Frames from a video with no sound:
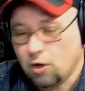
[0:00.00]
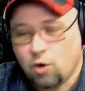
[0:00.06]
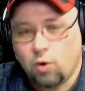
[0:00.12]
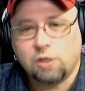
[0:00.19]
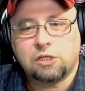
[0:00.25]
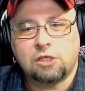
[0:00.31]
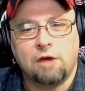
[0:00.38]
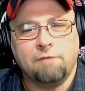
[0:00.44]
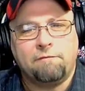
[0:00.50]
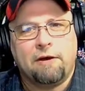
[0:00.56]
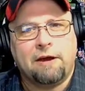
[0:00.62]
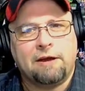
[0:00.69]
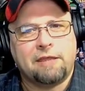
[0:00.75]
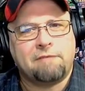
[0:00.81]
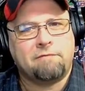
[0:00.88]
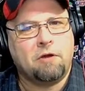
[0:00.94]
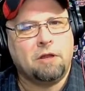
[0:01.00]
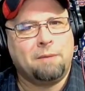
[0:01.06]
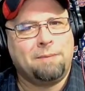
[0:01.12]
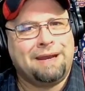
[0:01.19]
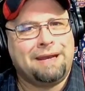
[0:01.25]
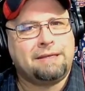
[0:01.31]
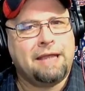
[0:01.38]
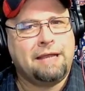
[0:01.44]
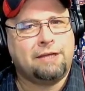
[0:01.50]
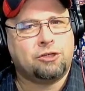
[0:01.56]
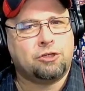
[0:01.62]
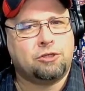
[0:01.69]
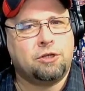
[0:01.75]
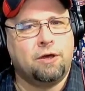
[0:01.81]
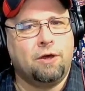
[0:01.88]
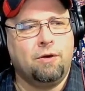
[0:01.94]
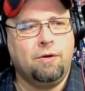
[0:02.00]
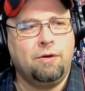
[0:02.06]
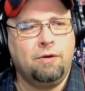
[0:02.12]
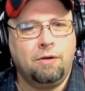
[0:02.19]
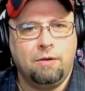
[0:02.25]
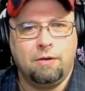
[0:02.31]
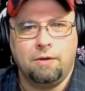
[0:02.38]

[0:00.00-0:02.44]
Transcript: Of course, so far, they've only been a danger to